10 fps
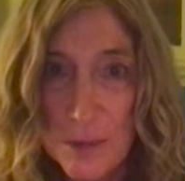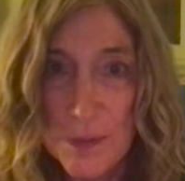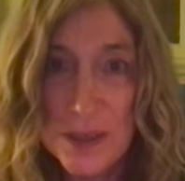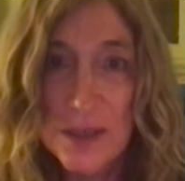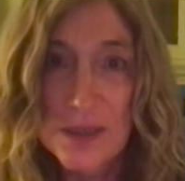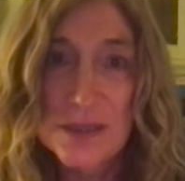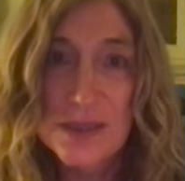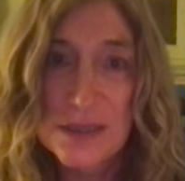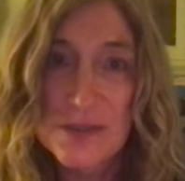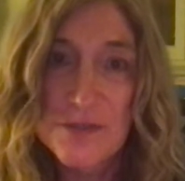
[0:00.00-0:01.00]
because
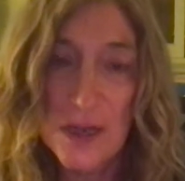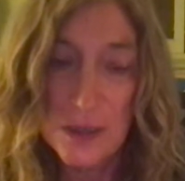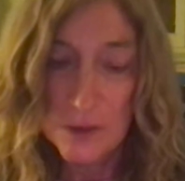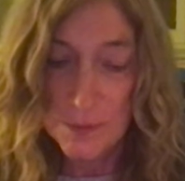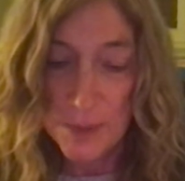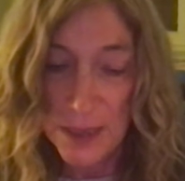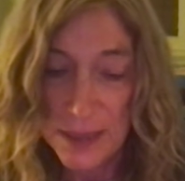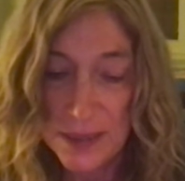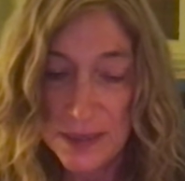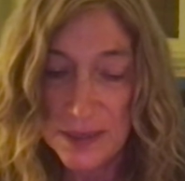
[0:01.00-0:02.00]
it's followed by
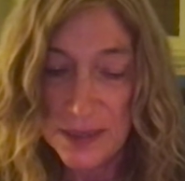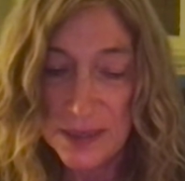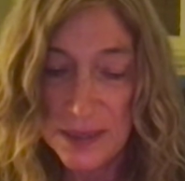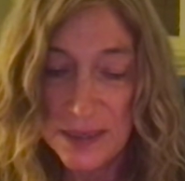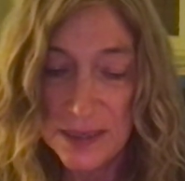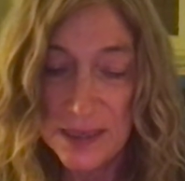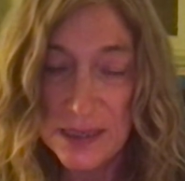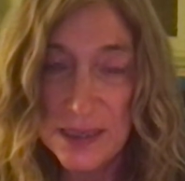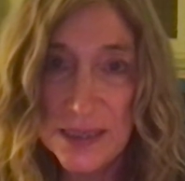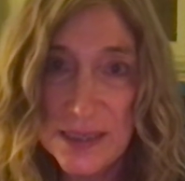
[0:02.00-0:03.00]

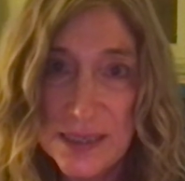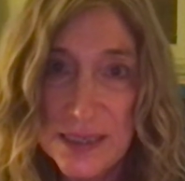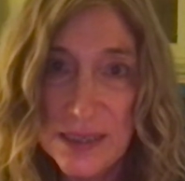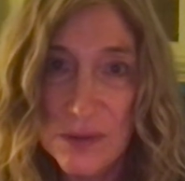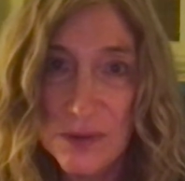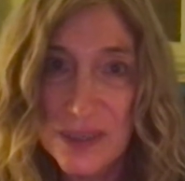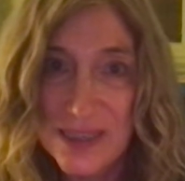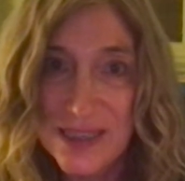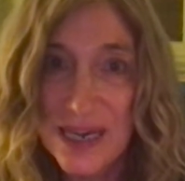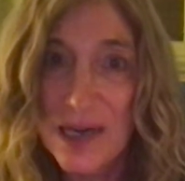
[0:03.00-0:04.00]
iti or
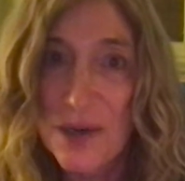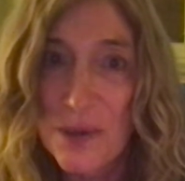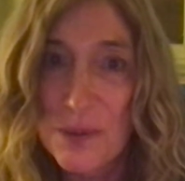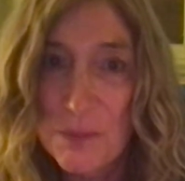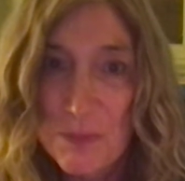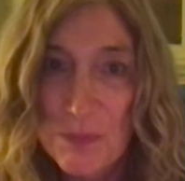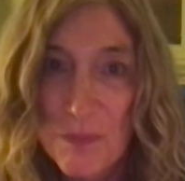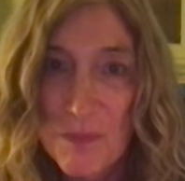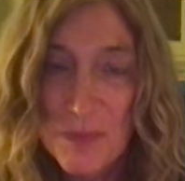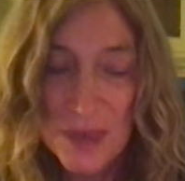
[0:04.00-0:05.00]
itao.
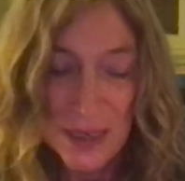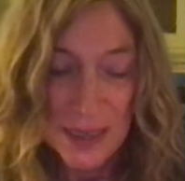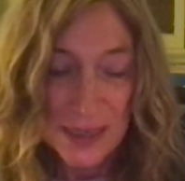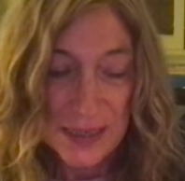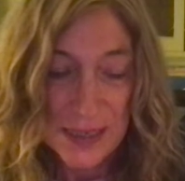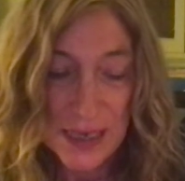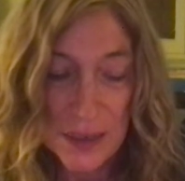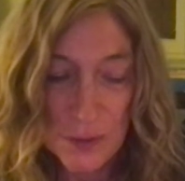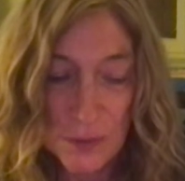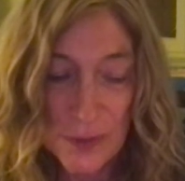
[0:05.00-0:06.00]
Now
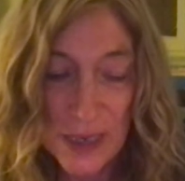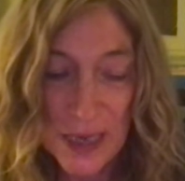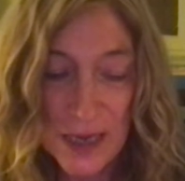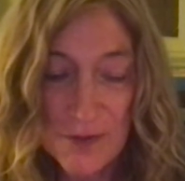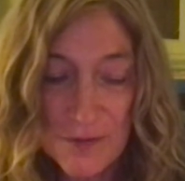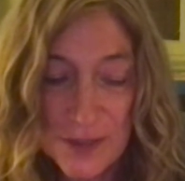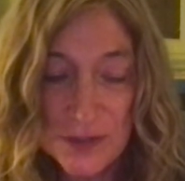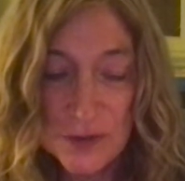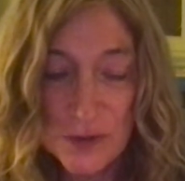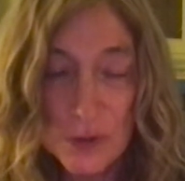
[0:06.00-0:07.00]
we have these
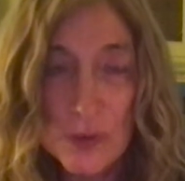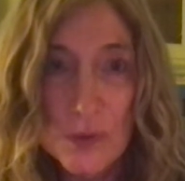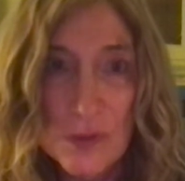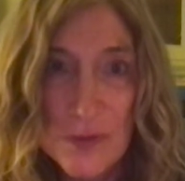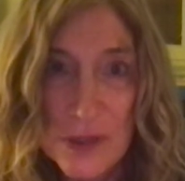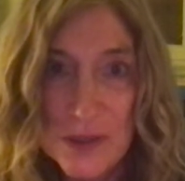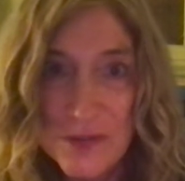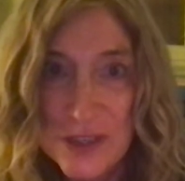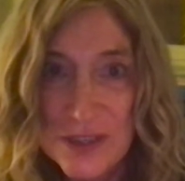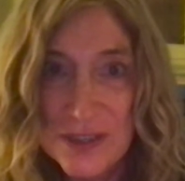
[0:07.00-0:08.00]
two
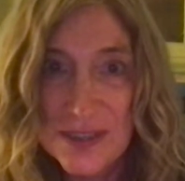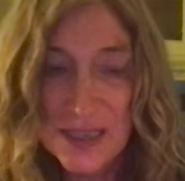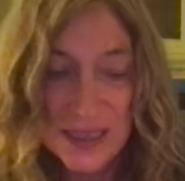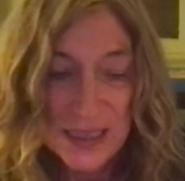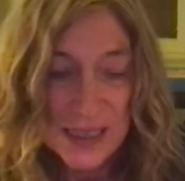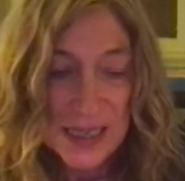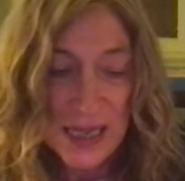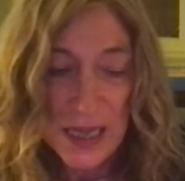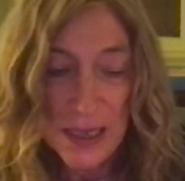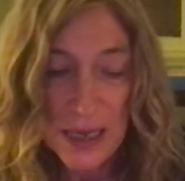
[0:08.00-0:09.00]
dvandvas,
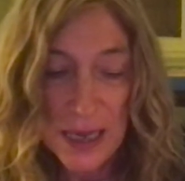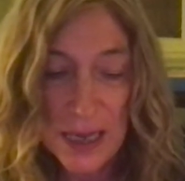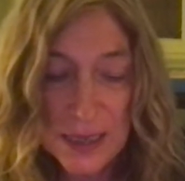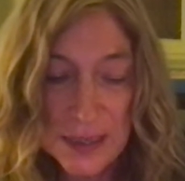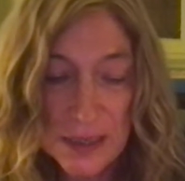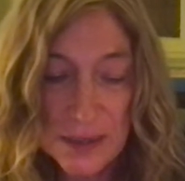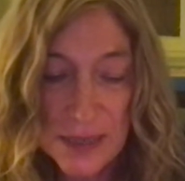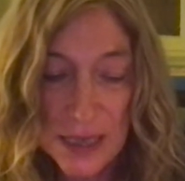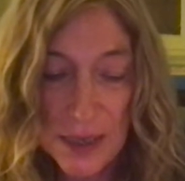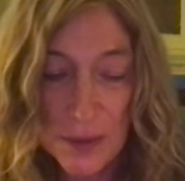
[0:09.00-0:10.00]

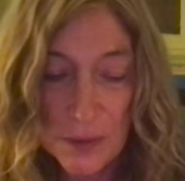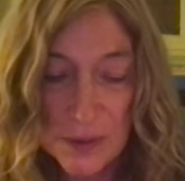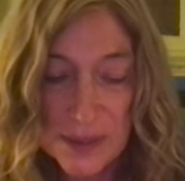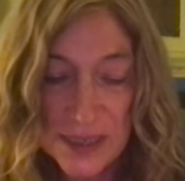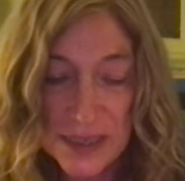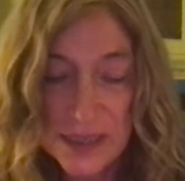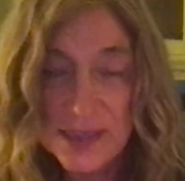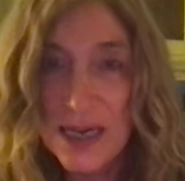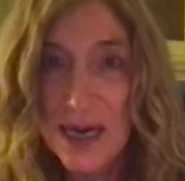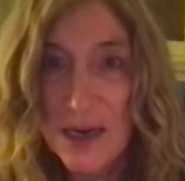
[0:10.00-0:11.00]
adiantao,
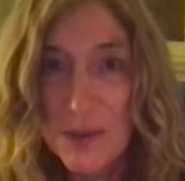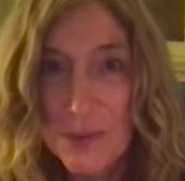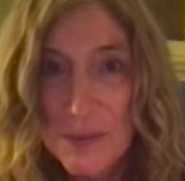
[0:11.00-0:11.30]
takitao.